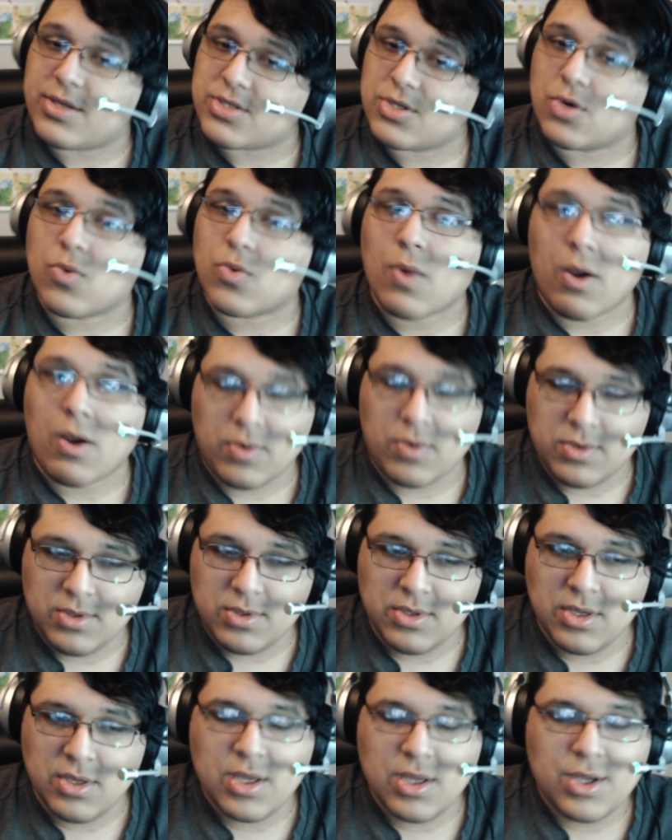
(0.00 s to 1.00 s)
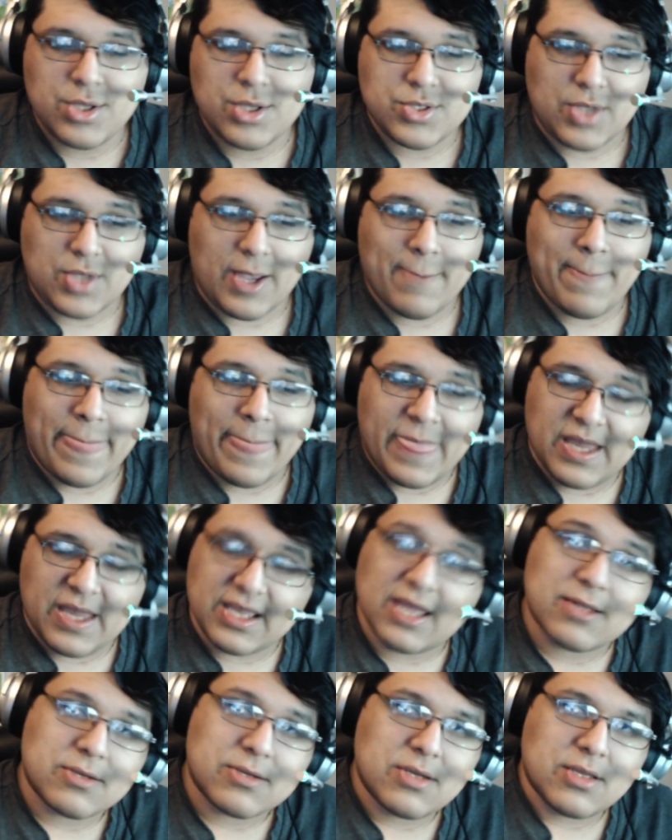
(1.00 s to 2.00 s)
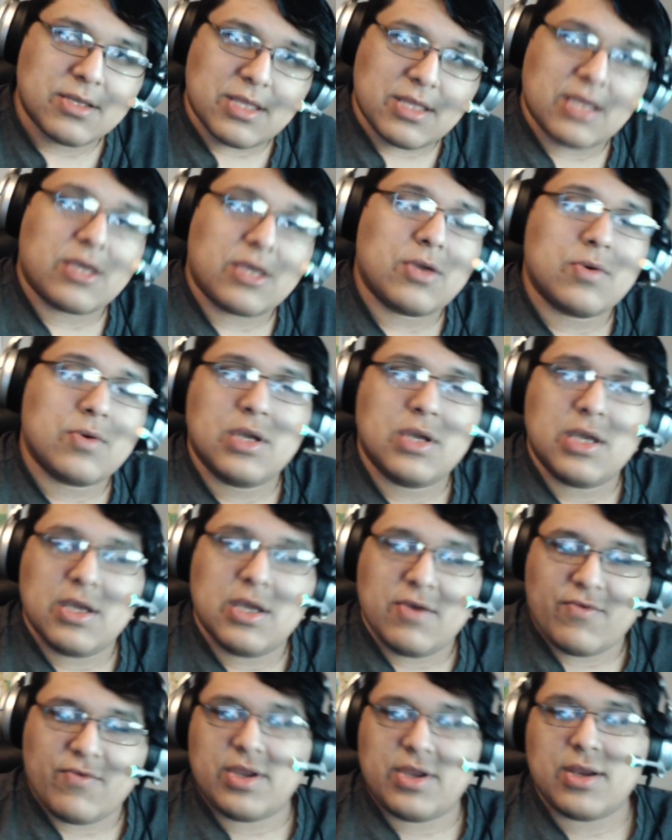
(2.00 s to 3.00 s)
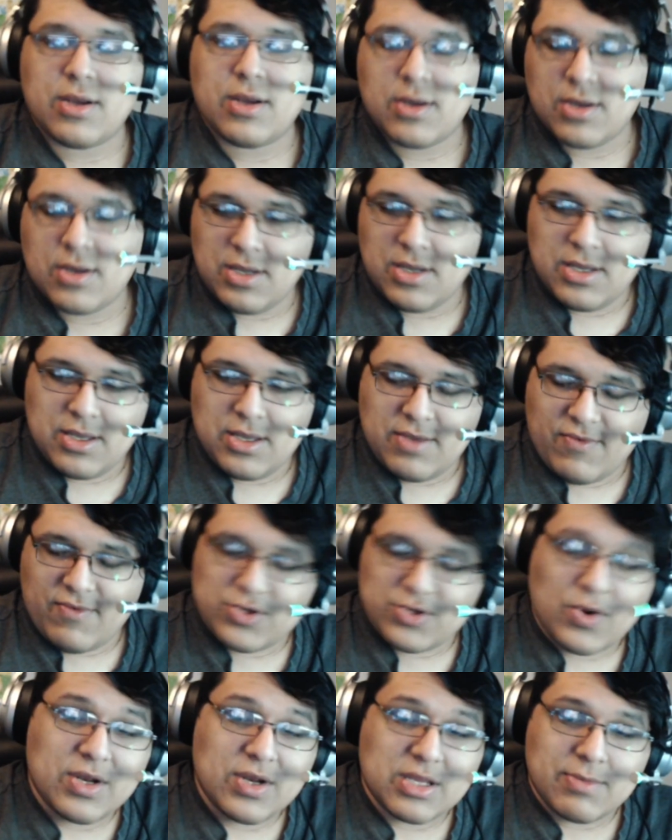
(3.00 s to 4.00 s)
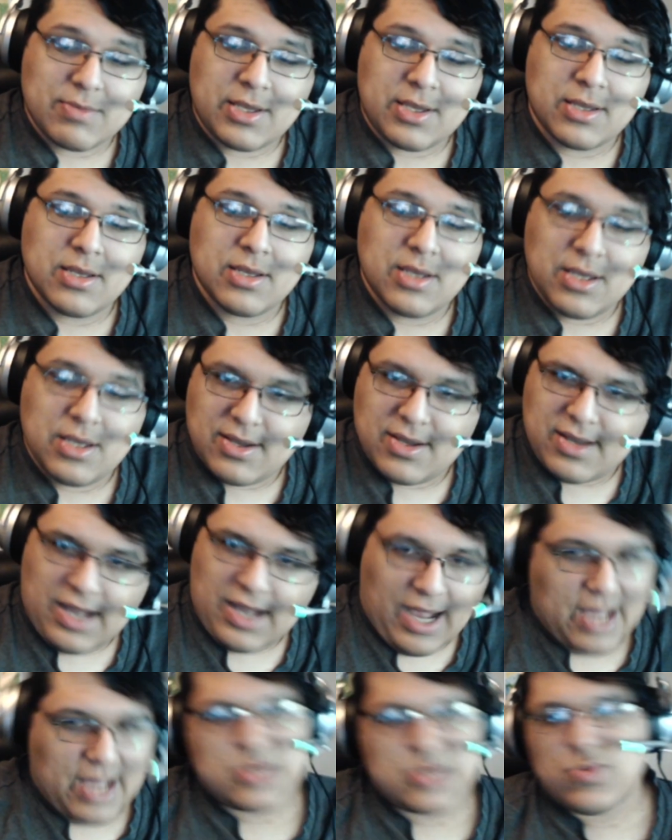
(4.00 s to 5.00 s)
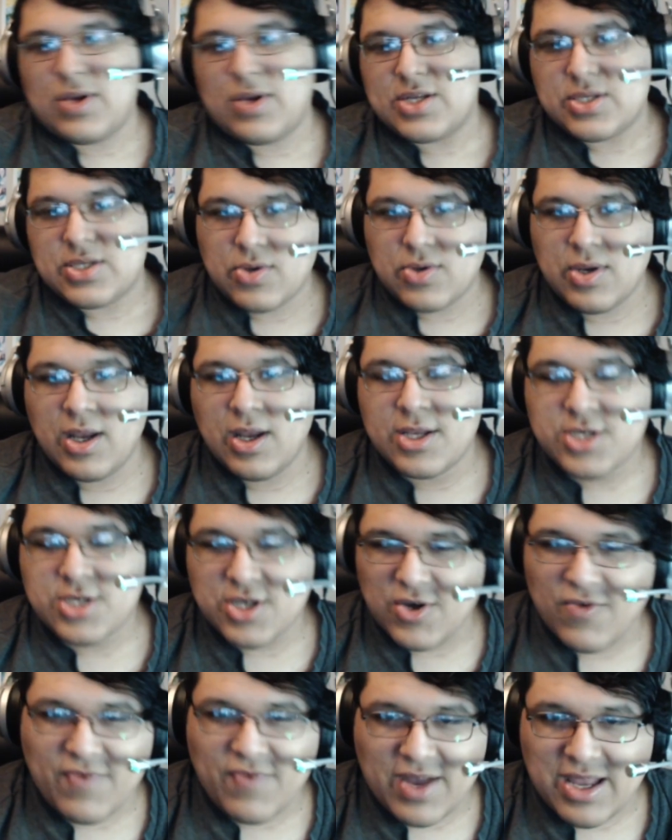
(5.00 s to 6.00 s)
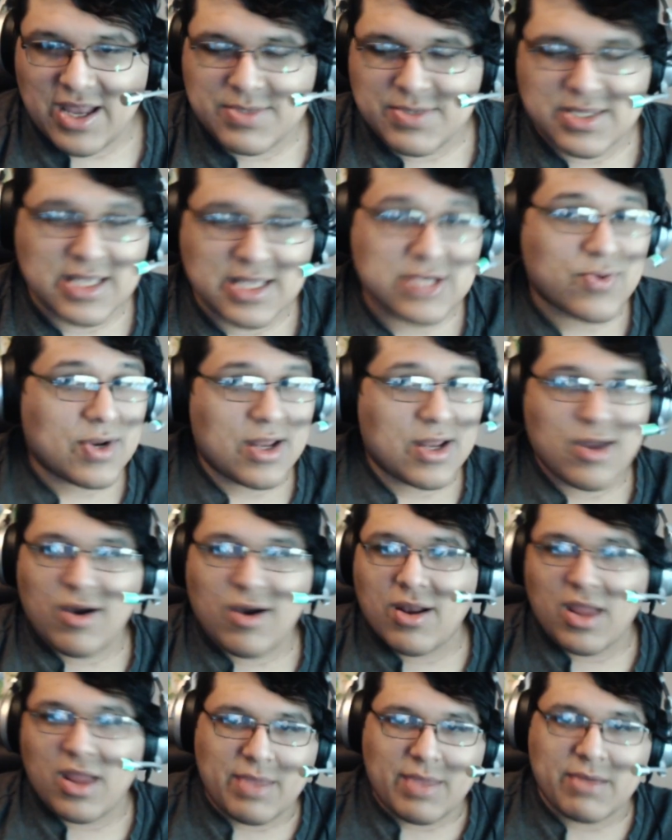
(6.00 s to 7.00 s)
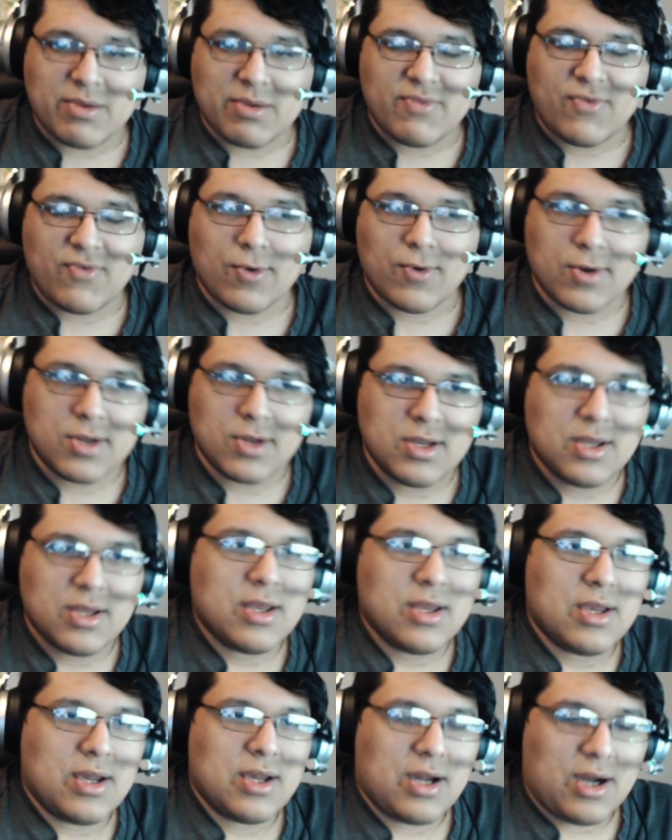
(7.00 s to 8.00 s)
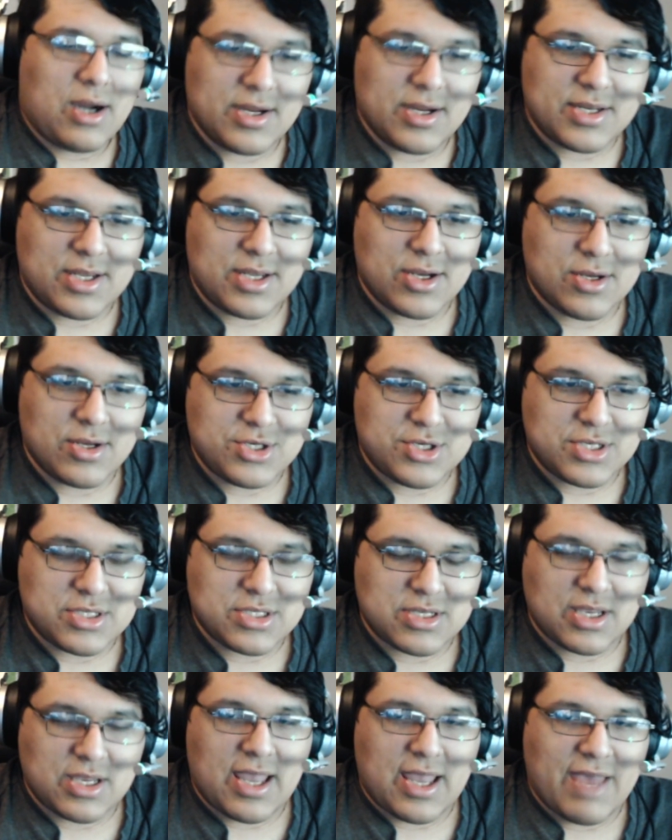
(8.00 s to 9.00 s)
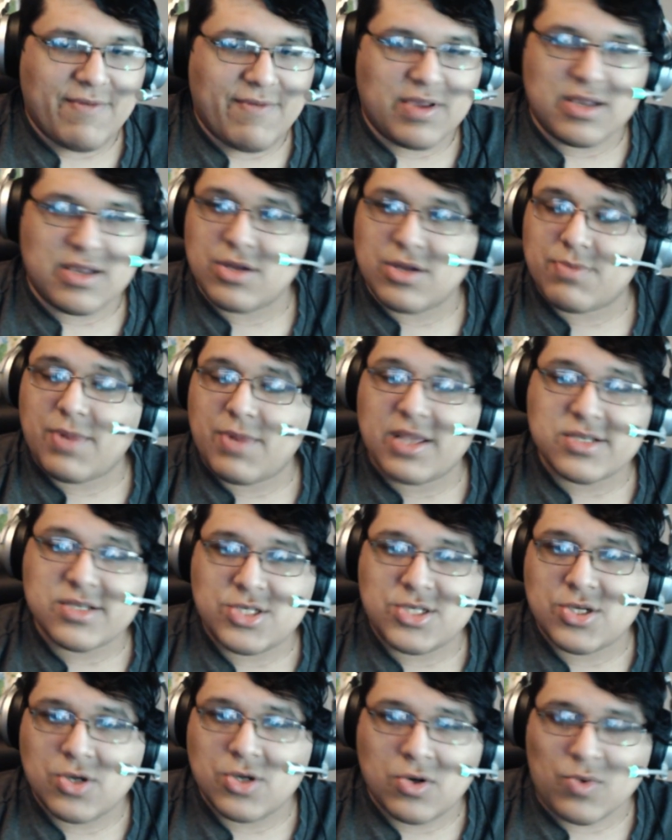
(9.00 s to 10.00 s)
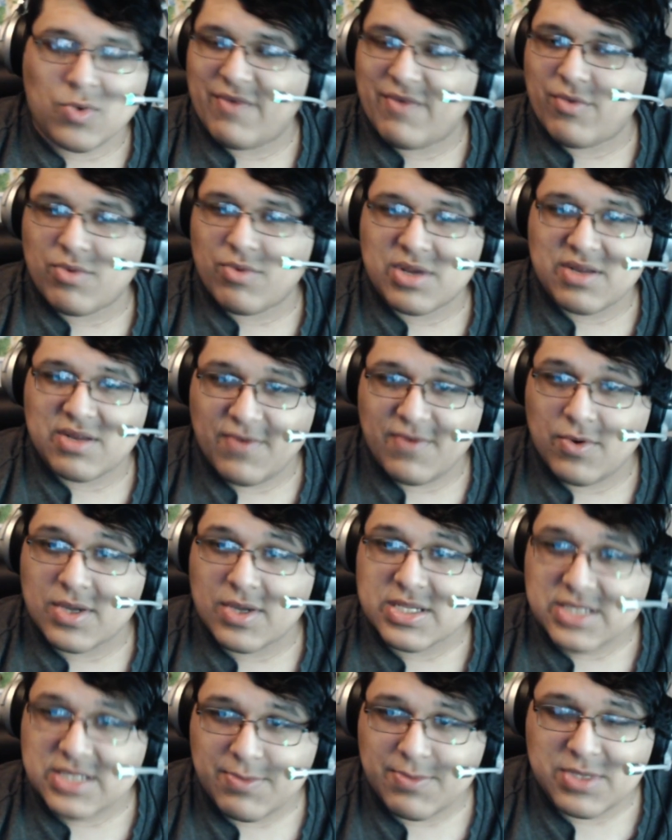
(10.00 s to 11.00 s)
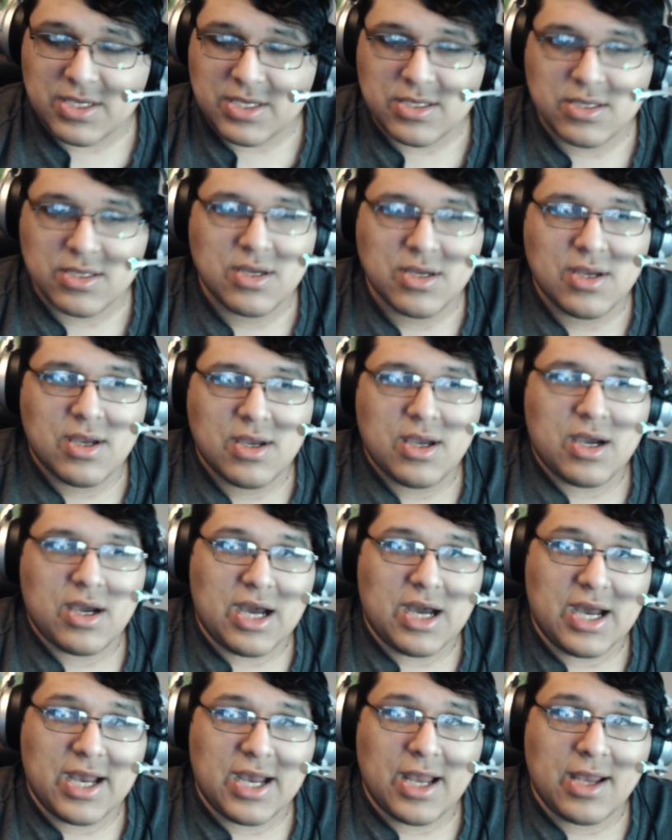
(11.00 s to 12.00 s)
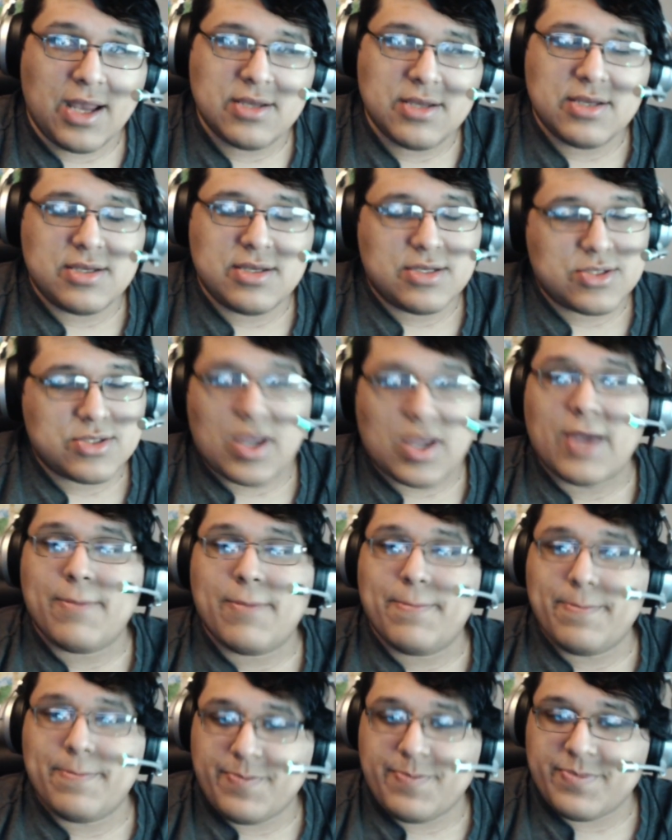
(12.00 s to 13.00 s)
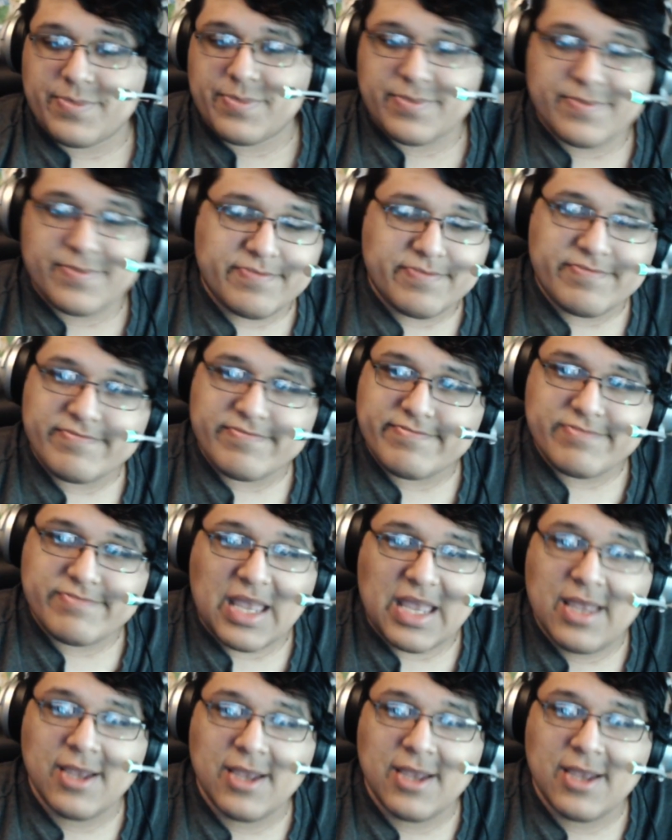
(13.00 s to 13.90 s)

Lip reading: to grow. So yeah, again, thank you for joining me. I just want chill vibes. That's really all I'm aiming for on here. Just having a good place to chill where everyone can feel accepted. Uh, so yeah,